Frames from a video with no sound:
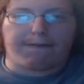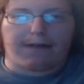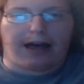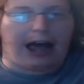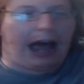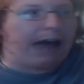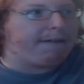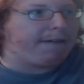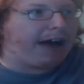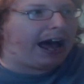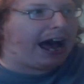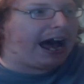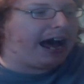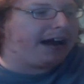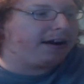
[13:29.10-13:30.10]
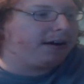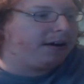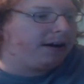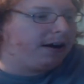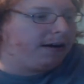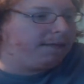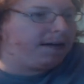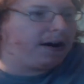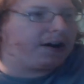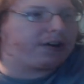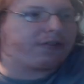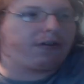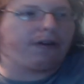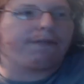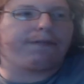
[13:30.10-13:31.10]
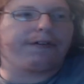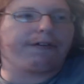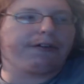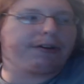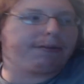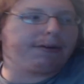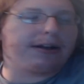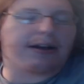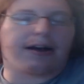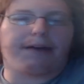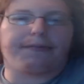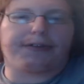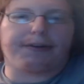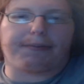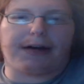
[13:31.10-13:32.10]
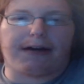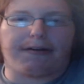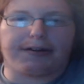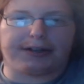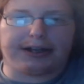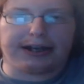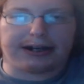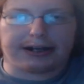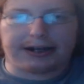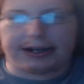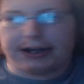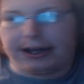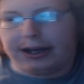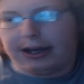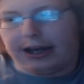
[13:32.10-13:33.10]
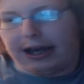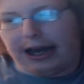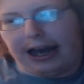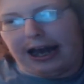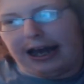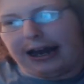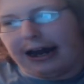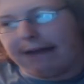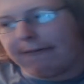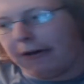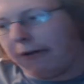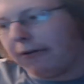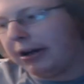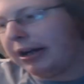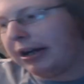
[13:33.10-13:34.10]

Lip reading: I've had very strong feelings when it comes to politics, and I've always